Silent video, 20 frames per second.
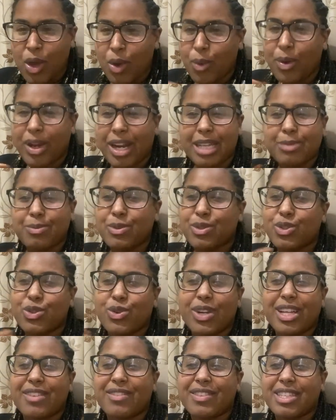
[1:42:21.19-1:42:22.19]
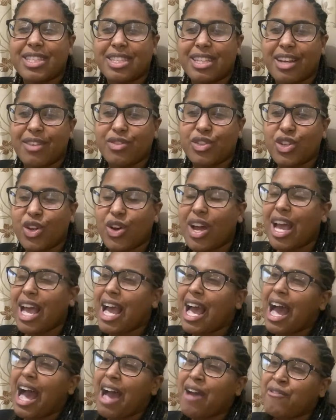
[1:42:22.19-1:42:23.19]
We're not supposed to do any of this stuff. So
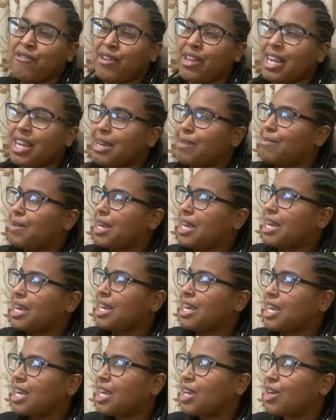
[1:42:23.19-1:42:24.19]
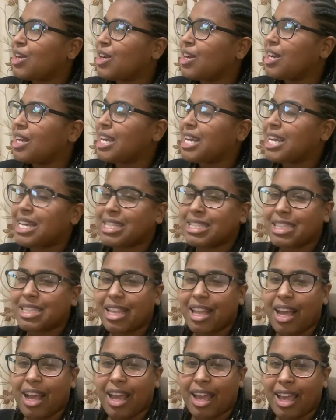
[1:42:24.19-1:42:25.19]
I feel like being here is
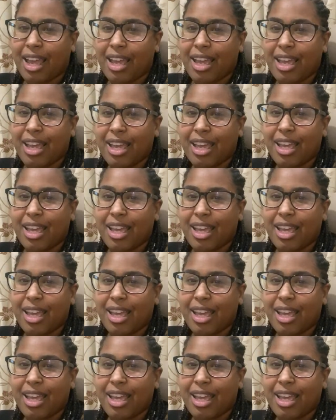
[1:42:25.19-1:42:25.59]
like,